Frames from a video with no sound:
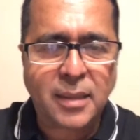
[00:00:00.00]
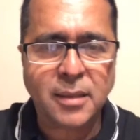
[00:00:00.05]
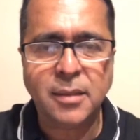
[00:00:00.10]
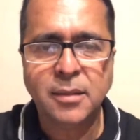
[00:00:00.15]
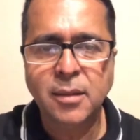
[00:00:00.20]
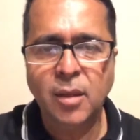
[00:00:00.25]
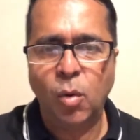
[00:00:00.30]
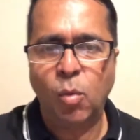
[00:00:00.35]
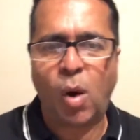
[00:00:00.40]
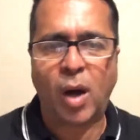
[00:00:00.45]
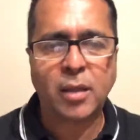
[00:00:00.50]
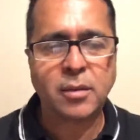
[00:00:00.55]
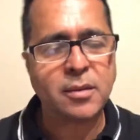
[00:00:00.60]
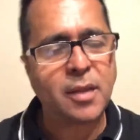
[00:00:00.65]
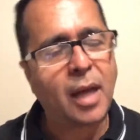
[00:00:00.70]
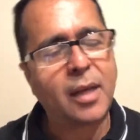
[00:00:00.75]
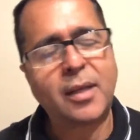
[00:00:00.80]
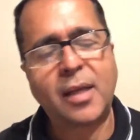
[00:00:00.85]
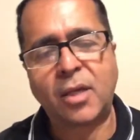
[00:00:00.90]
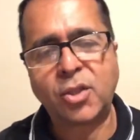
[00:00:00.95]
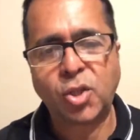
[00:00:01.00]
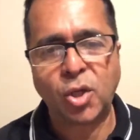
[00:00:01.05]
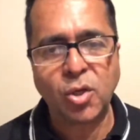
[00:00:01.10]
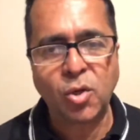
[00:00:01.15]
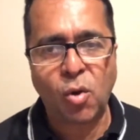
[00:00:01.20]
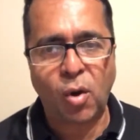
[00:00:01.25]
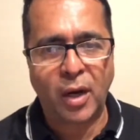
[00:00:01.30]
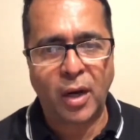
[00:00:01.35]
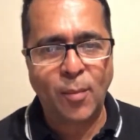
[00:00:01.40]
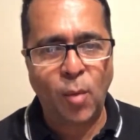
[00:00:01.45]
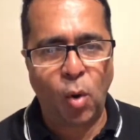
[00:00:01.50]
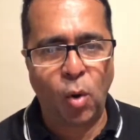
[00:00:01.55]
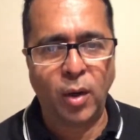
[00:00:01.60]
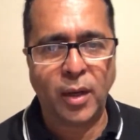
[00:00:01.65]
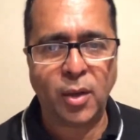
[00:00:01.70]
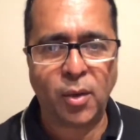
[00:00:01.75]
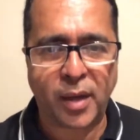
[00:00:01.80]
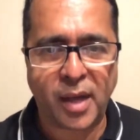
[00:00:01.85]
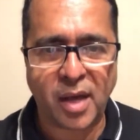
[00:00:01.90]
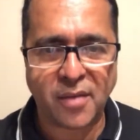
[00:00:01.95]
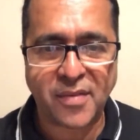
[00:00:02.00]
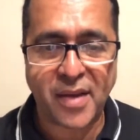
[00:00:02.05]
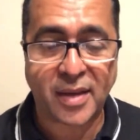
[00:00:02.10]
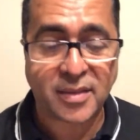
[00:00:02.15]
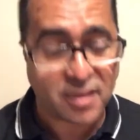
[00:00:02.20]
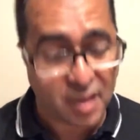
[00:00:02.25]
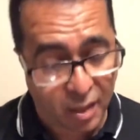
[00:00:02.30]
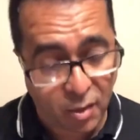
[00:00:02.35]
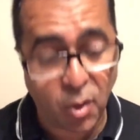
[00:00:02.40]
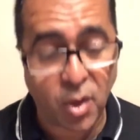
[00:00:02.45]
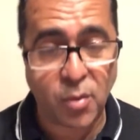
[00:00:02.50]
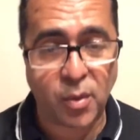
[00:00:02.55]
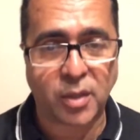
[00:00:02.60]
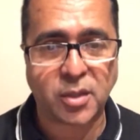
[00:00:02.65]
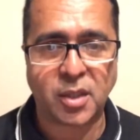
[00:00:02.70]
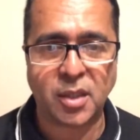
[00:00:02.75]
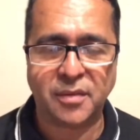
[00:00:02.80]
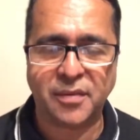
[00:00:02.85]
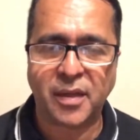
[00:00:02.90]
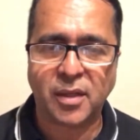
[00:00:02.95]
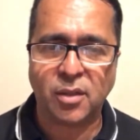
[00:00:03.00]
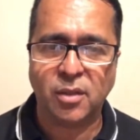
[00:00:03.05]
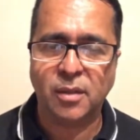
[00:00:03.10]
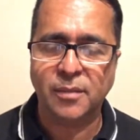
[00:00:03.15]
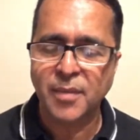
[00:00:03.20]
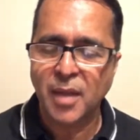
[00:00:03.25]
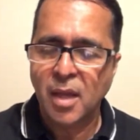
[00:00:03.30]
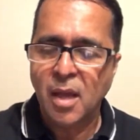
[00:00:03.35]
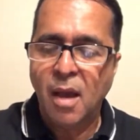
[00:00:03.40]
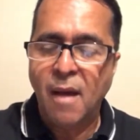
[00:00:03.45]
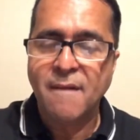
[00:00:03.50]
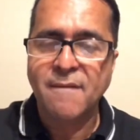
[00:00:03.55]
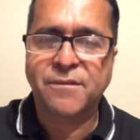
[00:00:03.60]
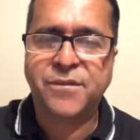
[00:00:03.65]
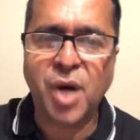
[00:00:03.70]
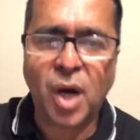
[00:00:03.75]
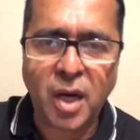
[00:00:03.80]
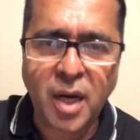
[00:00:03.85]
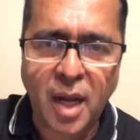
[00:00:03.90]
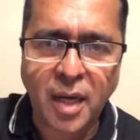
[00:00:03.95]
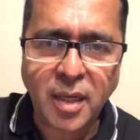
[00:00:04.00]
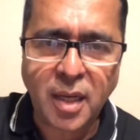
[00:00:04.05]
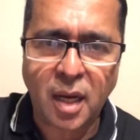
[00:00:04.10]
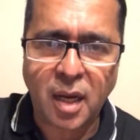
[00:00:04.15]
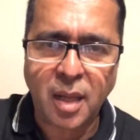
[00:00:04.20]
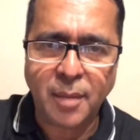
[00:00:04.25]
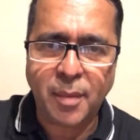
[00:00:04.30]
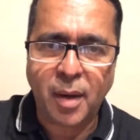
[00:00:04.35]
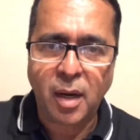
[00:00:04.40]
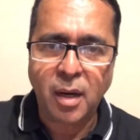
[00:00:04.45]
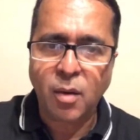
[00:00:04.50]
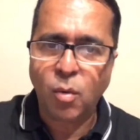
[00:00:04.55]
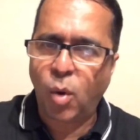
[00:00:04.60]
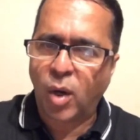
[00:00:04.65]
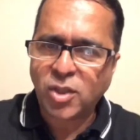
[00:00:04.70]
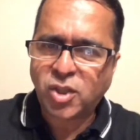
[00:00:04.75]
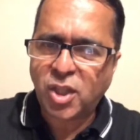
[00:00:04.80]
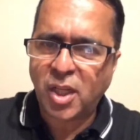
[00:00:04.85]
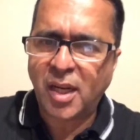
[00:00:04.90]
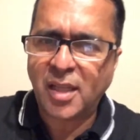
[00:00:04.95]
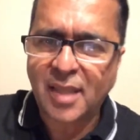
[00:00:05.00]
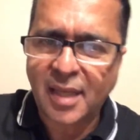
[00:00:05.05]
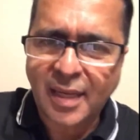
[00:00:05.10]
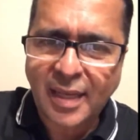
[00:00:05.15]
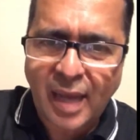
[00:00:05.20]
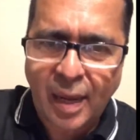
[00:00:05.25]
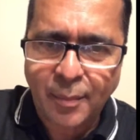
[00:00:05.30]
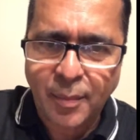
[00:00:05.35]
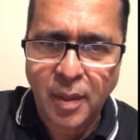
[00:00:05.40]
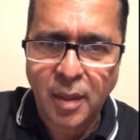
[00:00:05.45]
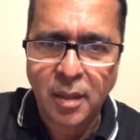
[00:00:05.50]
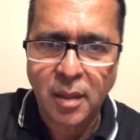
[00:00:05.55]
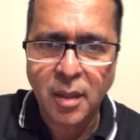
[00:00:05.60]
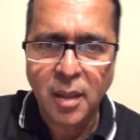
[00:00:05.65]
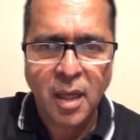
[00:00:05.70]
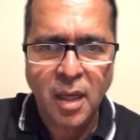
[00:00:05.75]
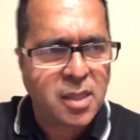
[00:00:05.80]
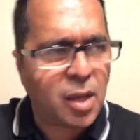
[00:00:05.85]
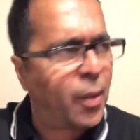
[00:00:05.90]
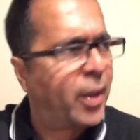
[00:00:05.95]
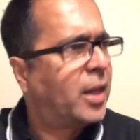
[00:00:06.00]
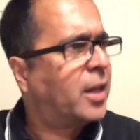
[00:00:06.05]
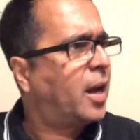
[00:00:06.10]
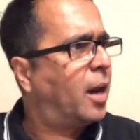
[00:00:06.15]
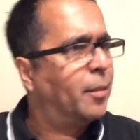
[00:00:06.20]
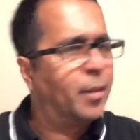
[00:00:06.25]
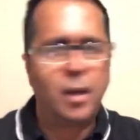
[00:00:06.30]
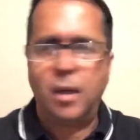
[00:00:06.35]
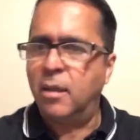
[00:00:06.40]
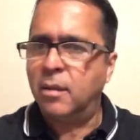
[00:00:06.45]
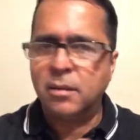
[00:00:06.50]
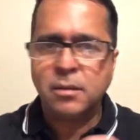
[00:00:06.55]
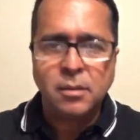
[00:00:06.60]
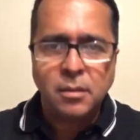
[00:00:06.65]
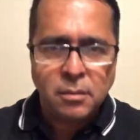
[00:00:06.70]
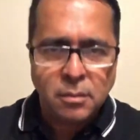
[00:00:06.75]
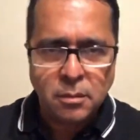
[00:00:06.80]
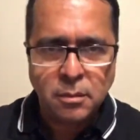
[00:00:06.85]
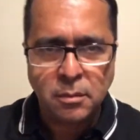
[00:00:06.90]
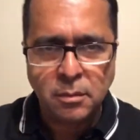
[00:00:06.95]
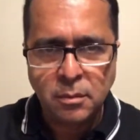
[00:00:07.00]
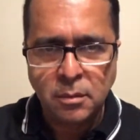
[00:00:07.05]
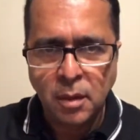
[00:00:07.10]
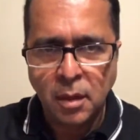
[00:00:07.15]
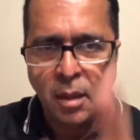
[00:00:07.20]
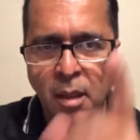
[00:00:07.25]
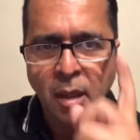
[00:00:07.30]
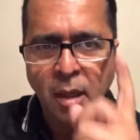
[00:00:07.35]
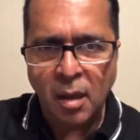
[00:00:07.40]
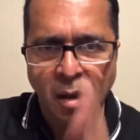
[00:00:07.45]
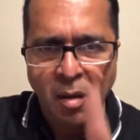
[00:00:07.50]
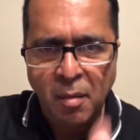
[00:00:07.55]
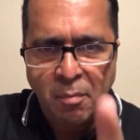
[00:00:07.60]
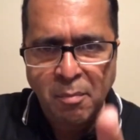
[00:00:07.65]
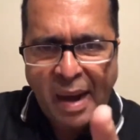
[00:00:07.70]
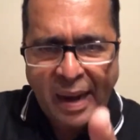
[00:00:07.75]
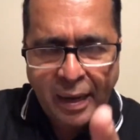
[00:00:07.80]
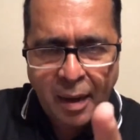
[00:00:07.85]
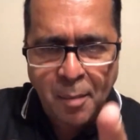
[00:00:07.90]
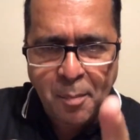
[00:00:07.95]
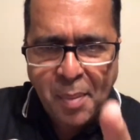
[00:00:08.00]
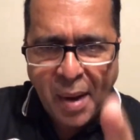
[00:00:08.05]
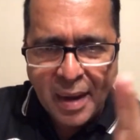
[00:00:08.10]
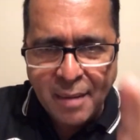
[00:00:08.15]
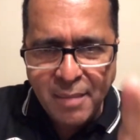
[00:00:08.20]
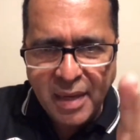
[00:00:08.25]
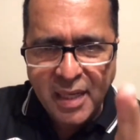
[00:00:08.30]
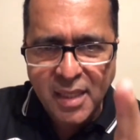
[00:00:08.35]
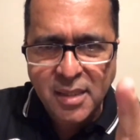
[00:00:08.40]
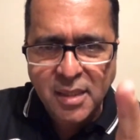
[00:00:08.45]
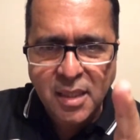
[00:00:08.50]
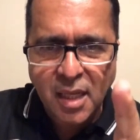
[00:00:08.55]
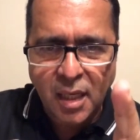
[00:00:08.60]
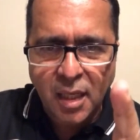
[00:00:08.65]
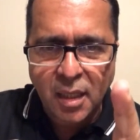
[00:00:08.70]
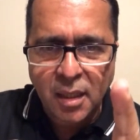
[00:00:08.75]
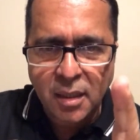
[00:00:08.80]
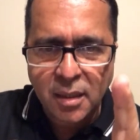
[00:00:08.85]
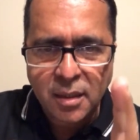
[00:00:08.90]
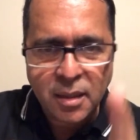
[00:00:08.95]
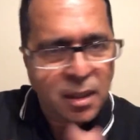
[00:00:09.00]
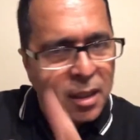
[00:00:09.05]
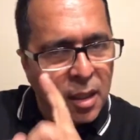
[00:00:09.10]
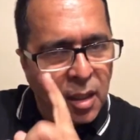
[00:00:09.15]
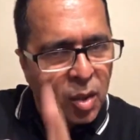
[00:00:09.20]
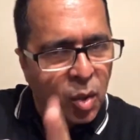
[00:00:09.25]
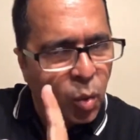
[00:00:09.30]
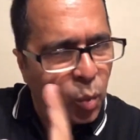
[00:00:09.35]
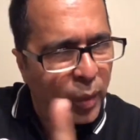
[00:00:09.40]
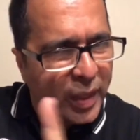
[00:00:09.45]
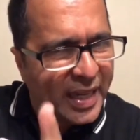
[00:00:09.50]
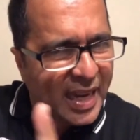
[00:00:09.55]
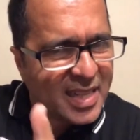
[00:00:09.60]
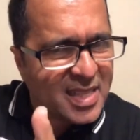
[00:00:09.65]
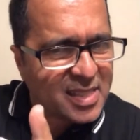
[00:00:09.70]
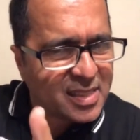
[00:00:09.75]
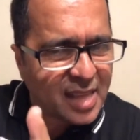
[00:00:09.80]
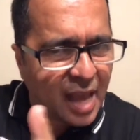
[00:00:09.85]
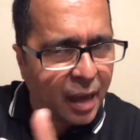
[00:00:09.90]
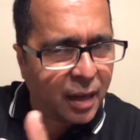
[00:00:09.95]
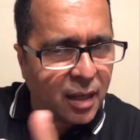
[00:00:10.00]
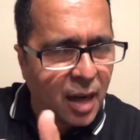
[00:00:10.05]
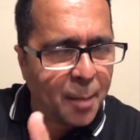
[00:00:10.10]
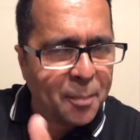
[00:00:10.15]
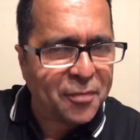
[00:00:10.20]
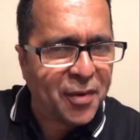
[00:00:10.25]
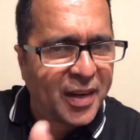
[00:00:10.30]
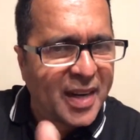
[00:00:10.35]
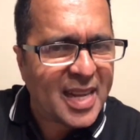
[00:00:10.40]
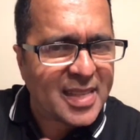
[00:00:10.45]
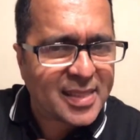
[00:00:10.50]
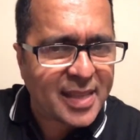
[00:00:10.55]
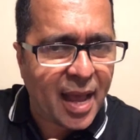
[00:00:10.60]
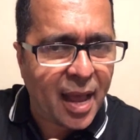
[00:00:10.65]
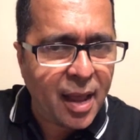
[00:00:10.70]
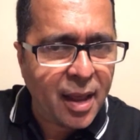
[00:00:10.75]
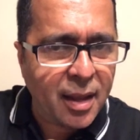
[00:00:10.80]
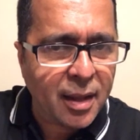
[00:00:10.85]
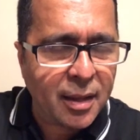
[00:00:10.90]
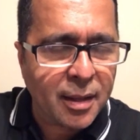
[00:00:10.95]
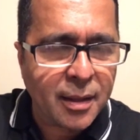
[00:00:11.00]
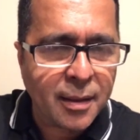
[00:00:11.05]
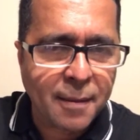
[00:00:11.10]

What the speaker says: man, what, I shouldn't call him old, he'll get vexed, I know you're watching the video. Vernon de Lima, watching into the camera. He said, where the camera? Madam Prime Minister, we didn't sign up for this, eh?